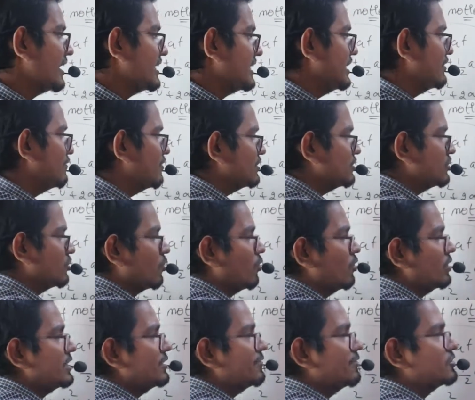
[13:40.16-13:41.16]
Even
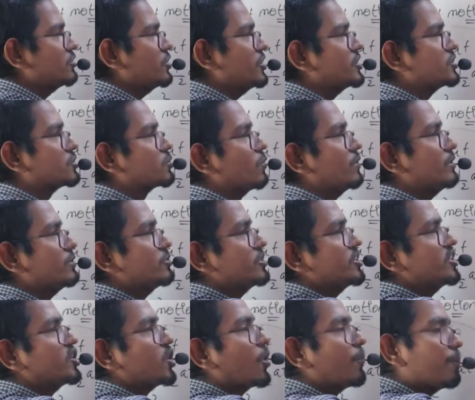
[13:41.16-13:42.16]
though it is going to
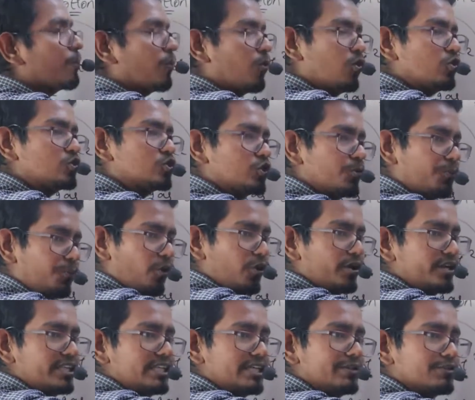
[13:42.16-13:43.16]
the topmost
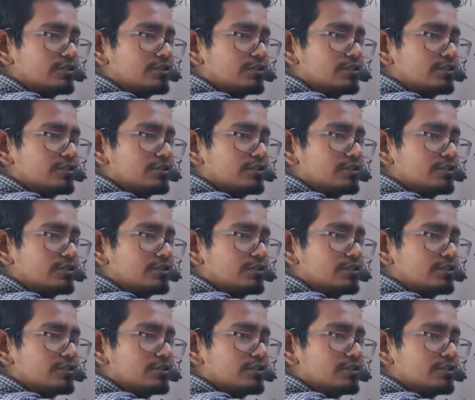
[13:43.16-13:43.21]
point,